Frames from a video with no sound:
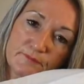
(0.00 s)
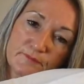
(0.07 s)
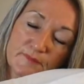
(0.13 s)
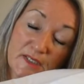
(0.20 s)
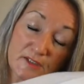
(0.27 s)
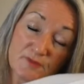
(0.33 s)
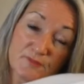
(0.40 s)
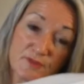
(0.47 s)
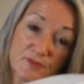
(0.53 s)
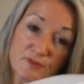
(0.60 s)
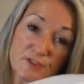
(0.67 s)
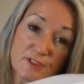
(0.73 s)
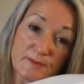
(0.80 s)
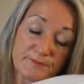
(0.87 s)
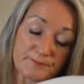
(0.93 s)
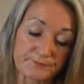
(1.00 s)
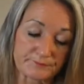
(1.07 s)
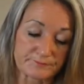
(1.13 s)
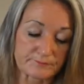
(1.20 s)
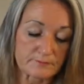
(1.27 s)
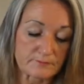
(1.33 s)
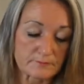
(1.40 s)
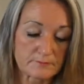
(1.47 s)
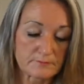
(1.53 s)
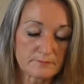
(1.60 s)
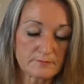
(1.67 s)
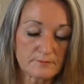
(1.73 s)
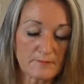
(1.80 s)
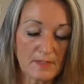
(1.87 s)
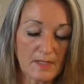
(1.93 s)
in the future,
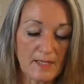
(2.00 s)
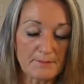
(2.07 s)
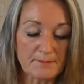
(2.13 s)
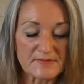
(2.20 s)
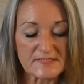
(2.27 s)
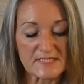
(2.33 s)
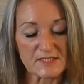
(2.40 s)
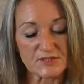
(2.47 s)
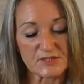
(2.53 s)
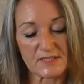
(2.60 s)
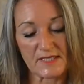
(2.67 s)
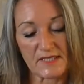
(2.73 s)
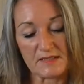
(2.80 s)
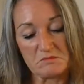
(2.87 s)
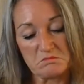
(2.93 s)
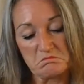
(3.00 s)
and potentially